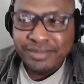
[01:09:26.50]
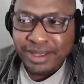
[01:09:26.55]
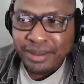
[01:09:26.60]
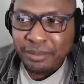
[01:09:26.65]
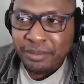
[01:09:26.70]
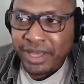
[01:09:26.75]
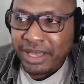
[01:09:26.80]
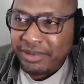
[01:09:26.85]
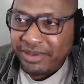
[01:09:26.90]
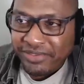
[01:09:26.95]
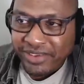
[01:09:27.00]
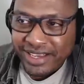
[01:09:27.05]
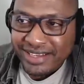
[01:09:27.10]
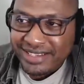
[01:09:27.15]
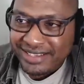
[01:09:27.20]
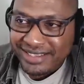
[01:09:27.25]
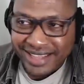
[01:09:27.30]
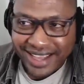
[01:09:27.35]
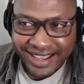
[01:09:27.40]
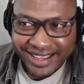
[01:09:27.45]

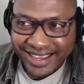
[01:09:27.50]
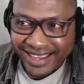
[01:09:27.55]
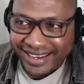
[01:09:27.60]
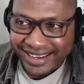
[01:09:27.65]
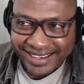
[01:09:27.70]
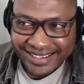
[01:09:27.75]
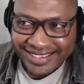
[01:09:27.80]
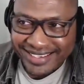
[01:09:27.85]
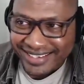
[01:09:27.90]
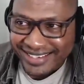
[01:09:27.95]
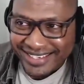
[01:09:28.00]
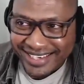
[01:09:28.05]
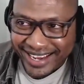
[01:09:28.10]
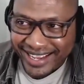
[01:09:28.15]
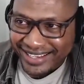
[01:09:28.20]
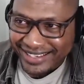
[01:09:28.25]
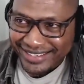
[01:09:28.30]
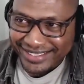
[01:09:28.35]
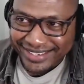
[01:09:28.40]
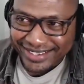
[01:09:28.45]
Babyface is not getting into the
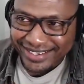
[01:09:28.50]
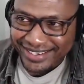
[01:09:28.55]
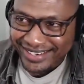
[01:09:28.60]
challenger.